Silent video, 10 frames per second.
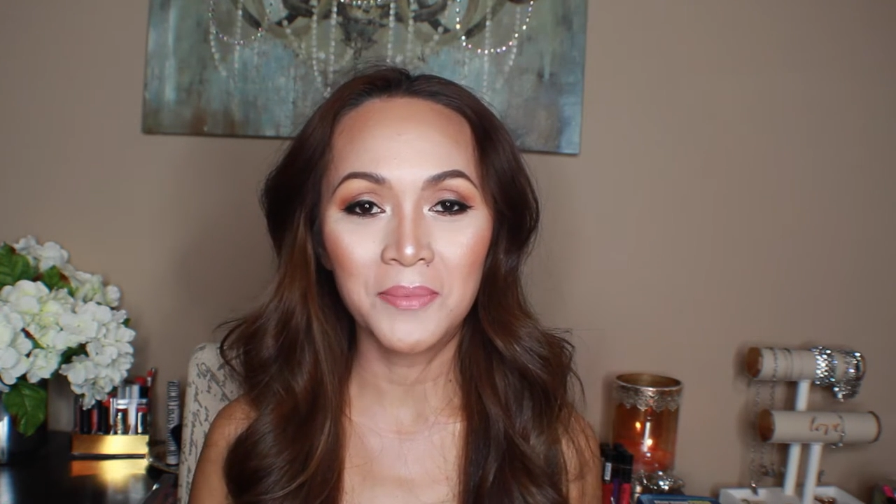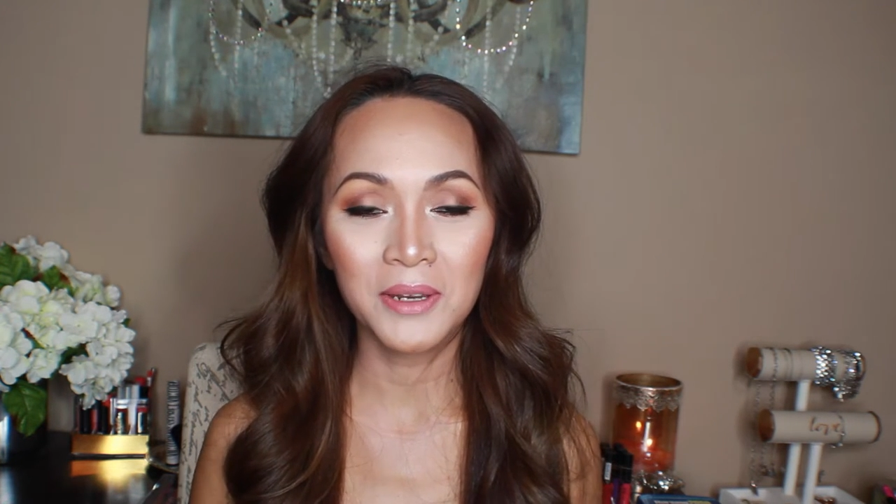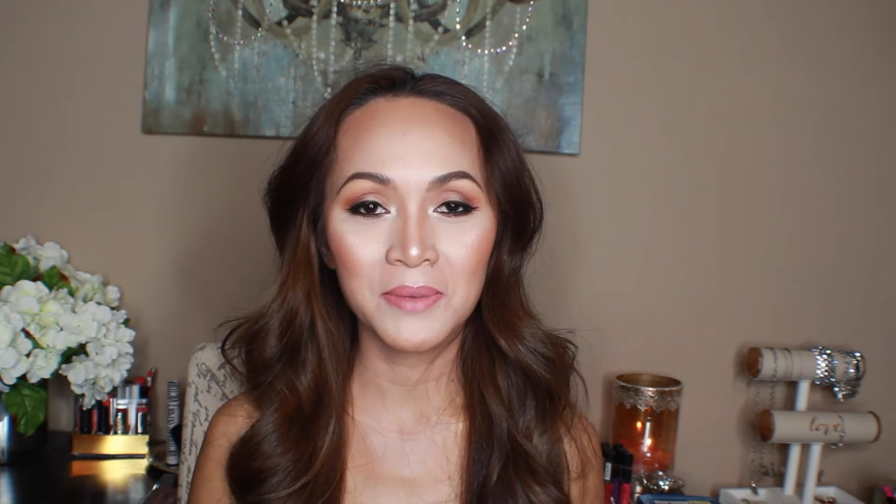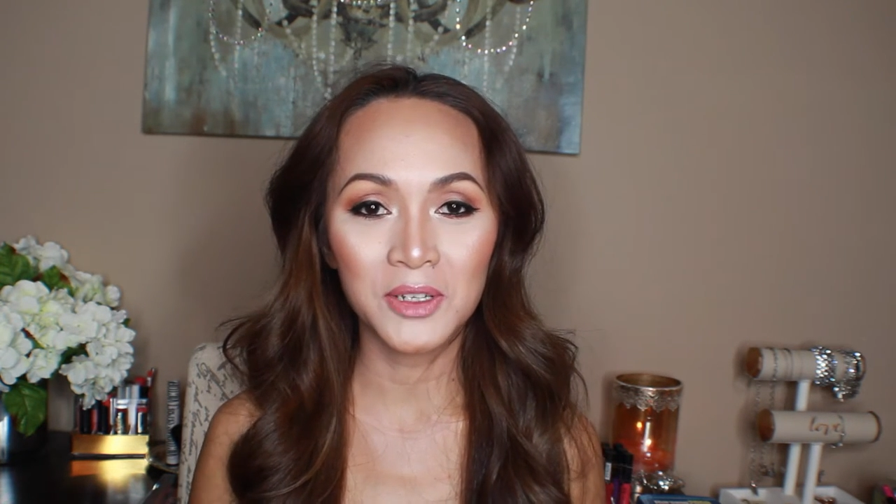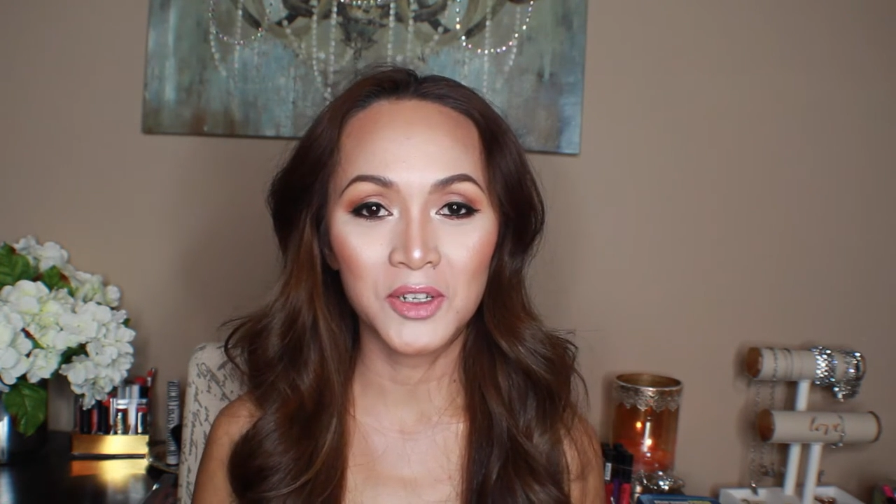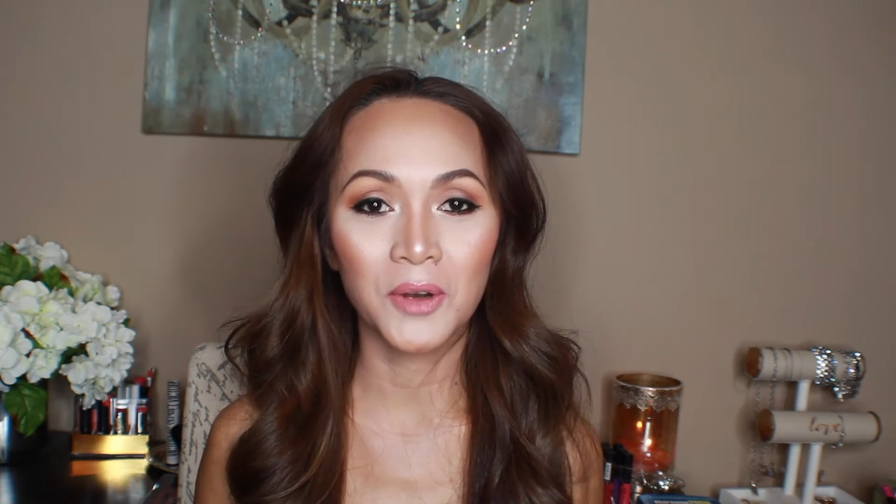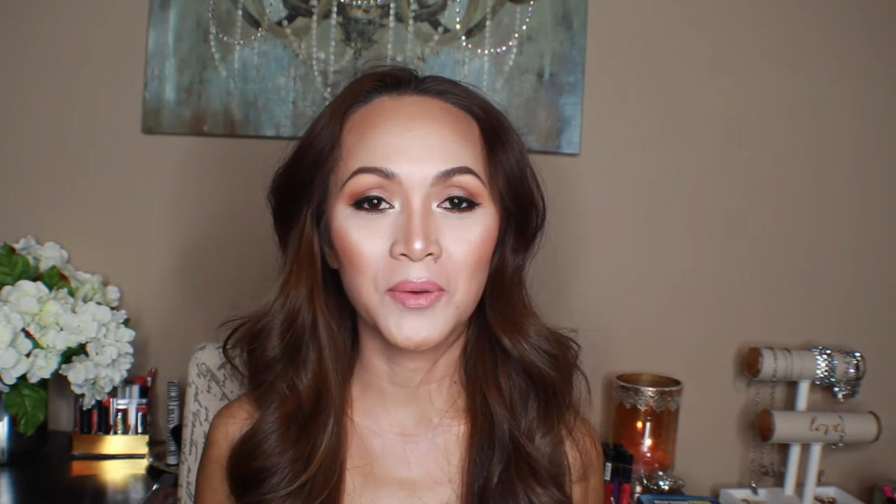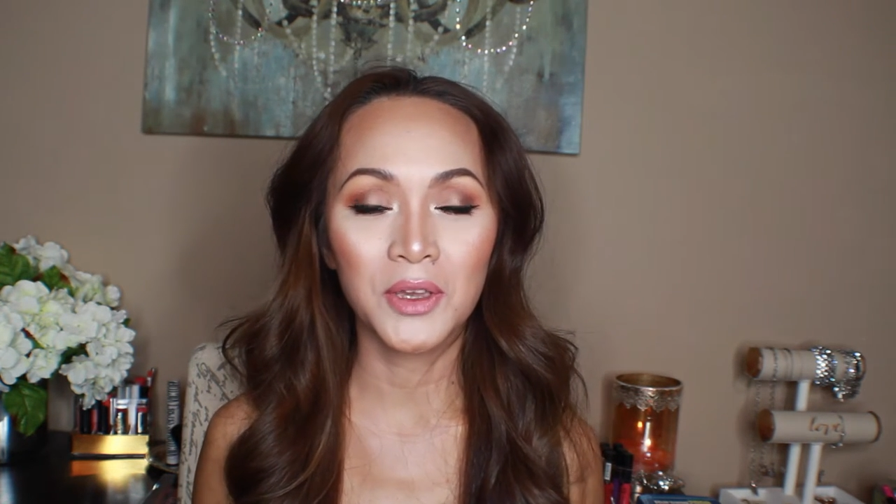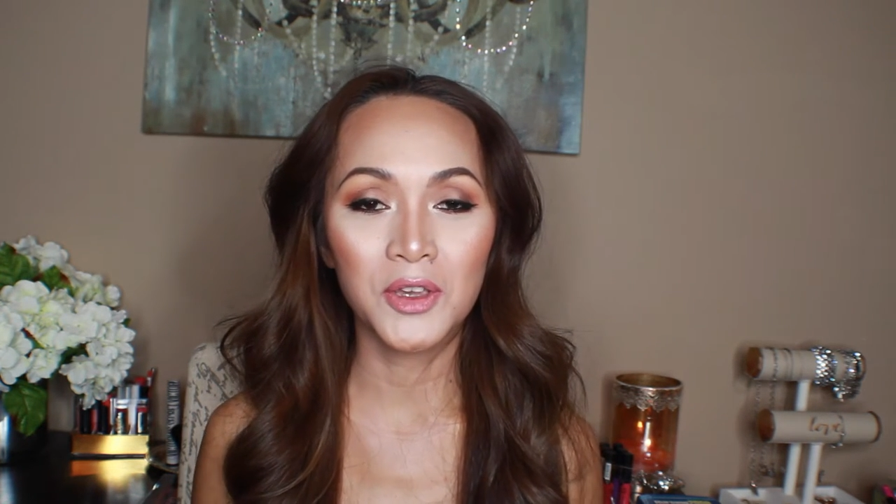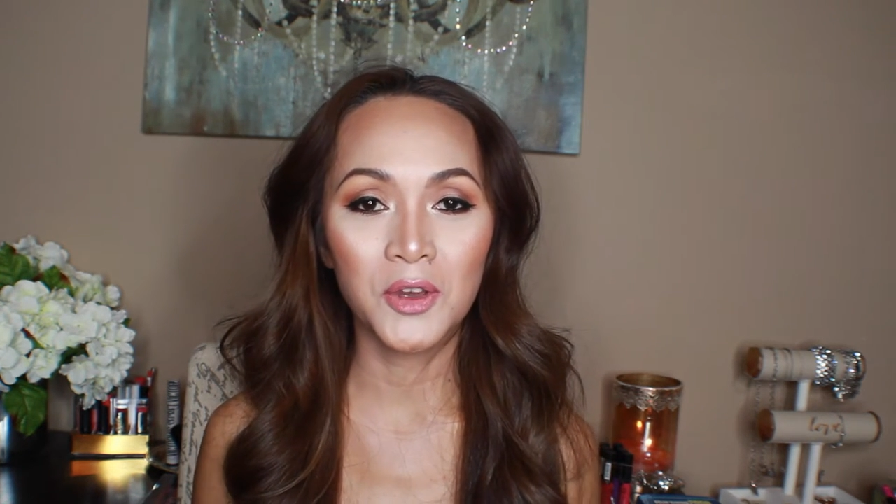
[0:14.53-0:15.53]
I'm gonna be
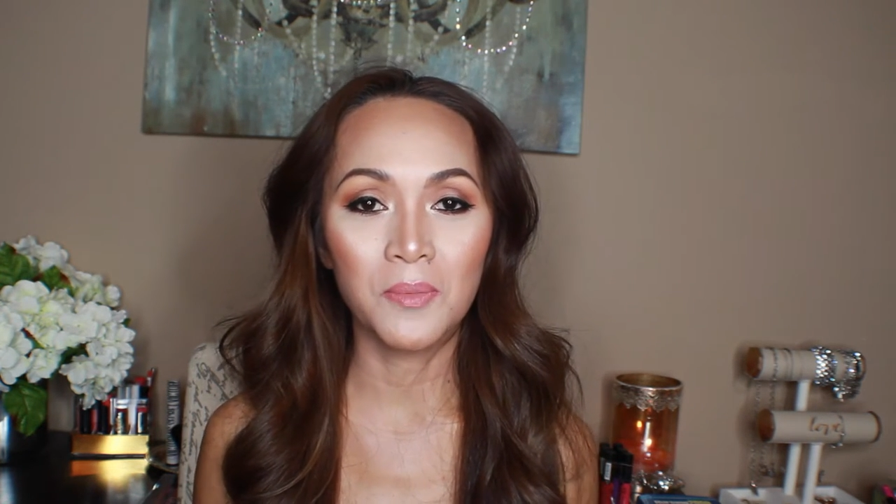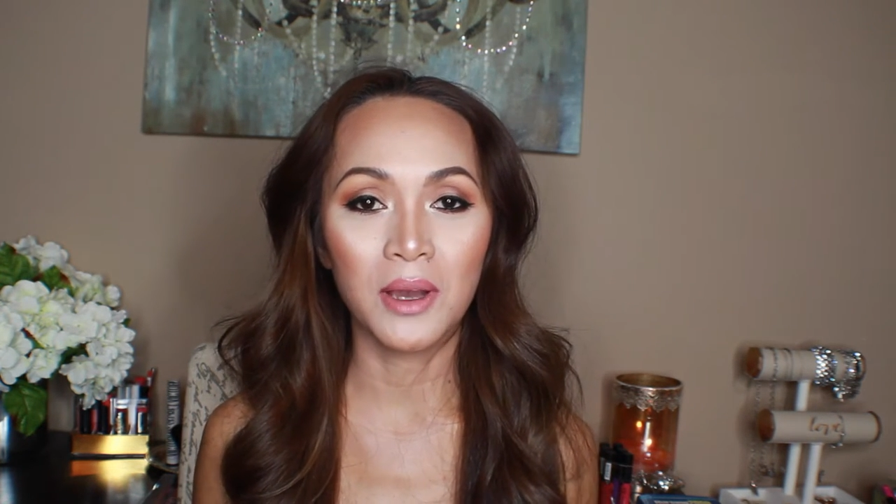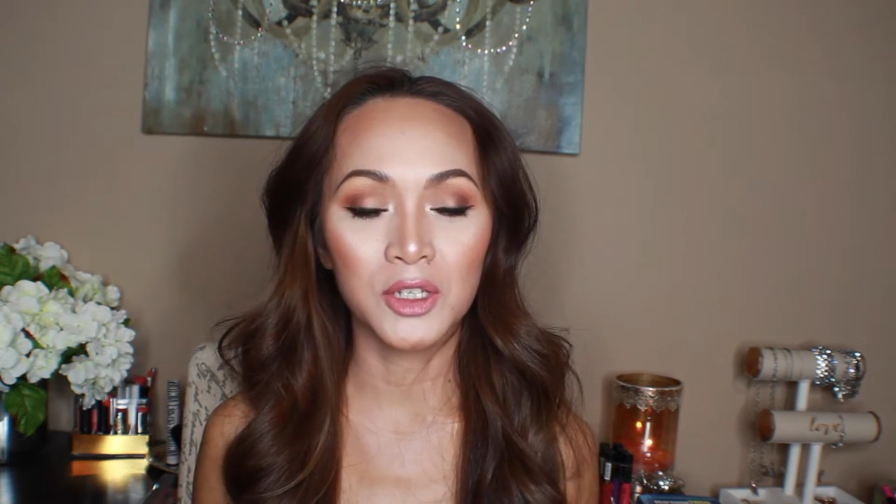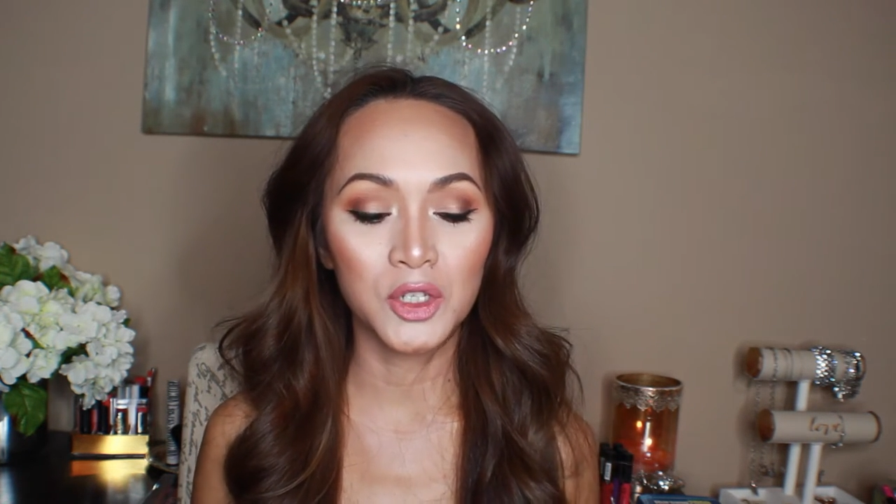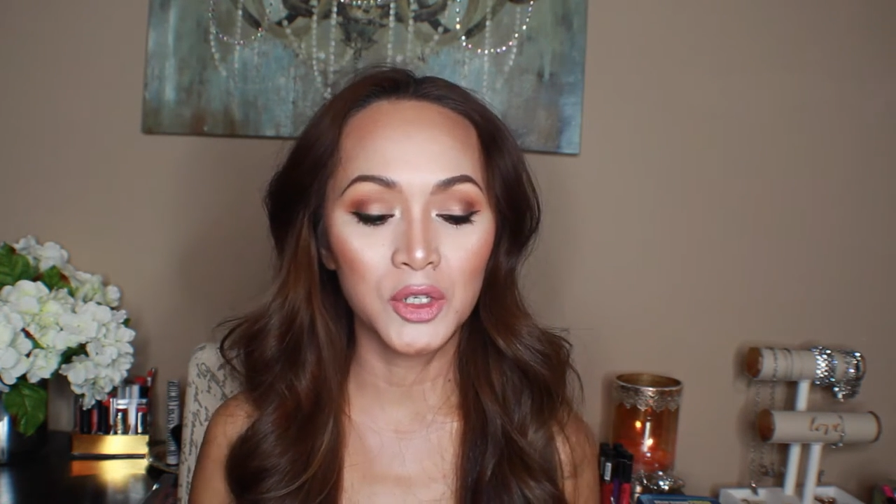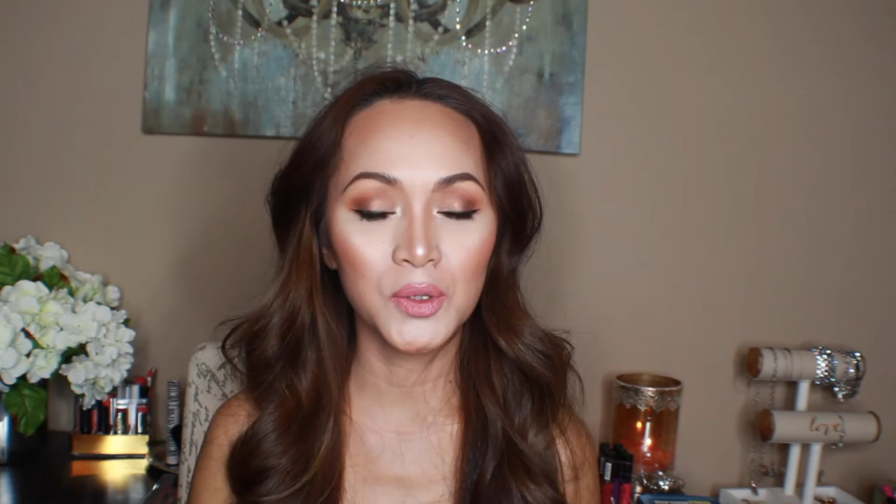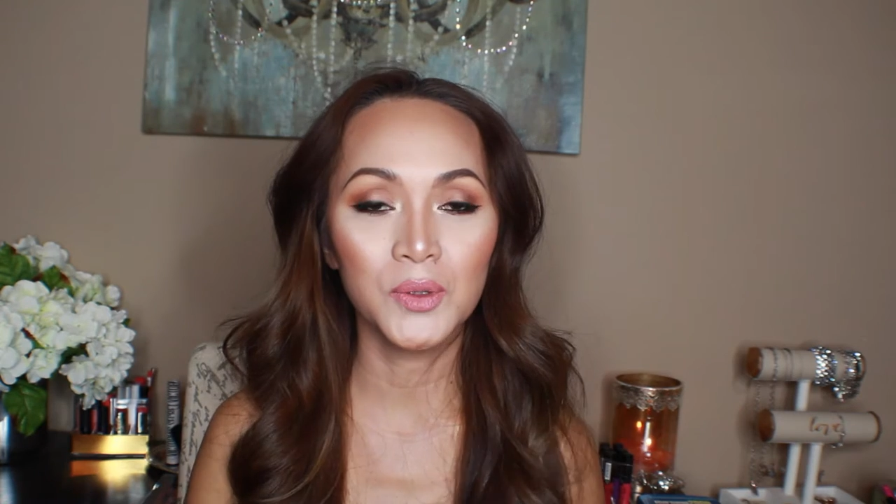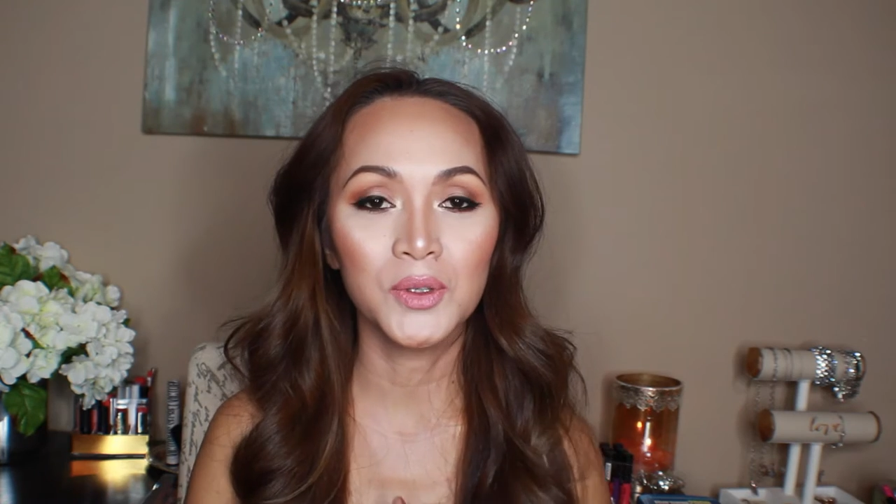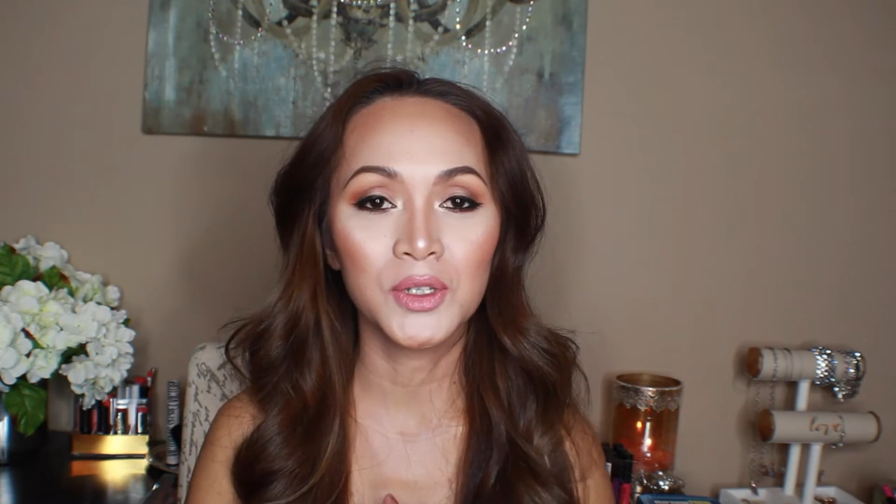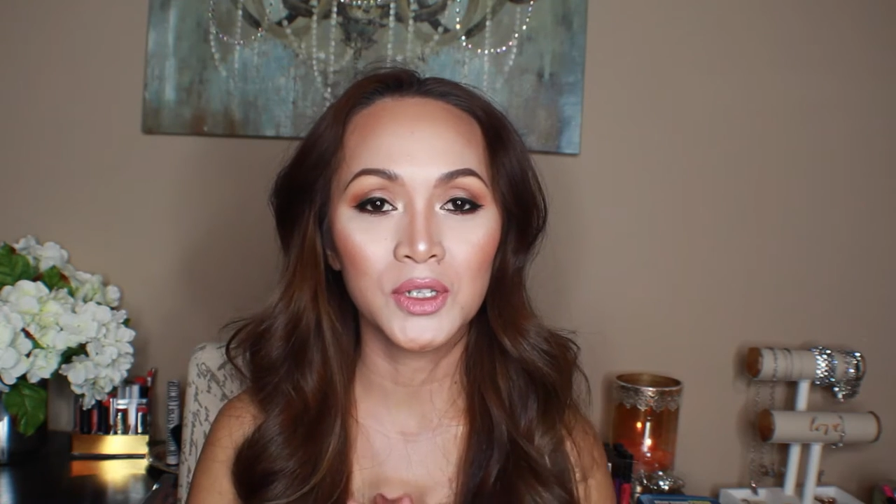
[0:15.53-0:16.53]
showing you my
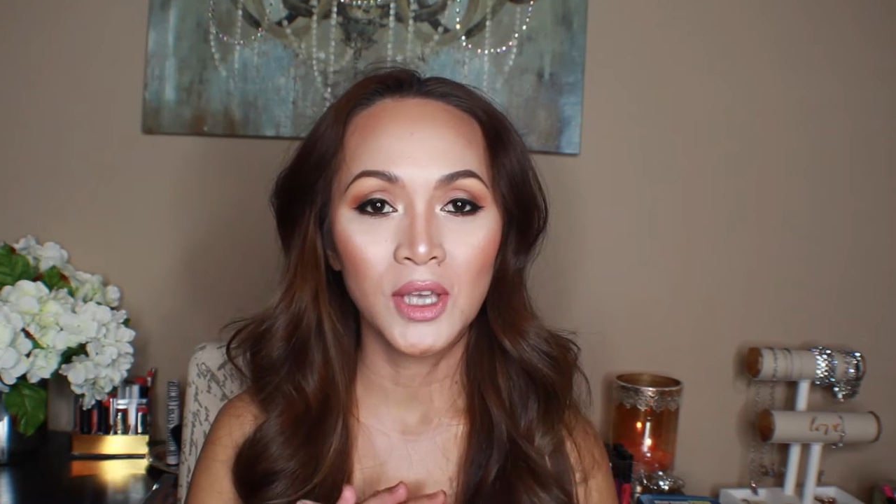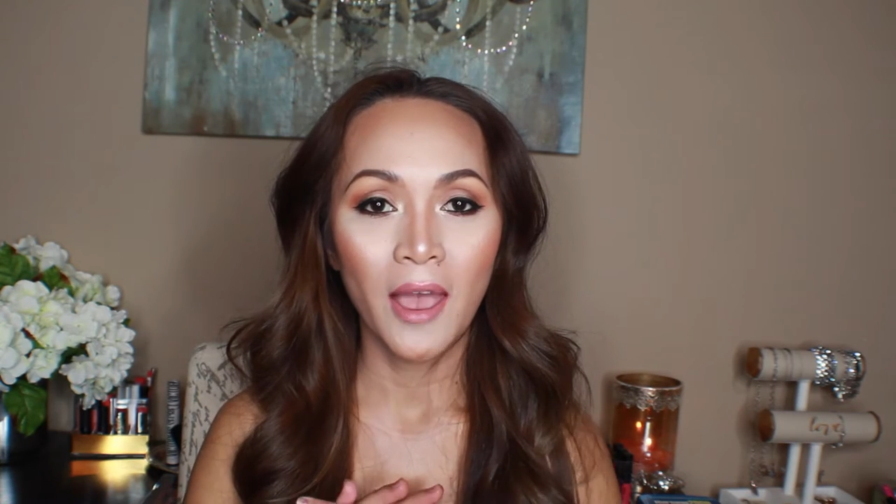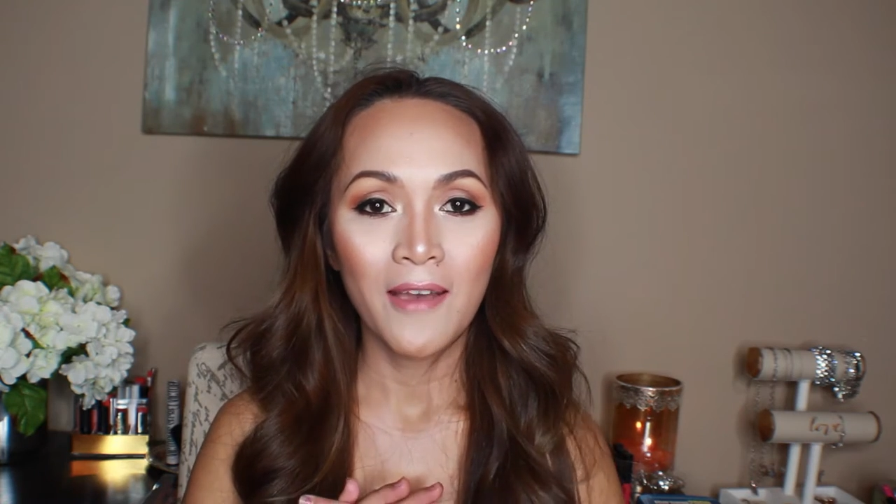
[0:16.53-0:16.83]
June's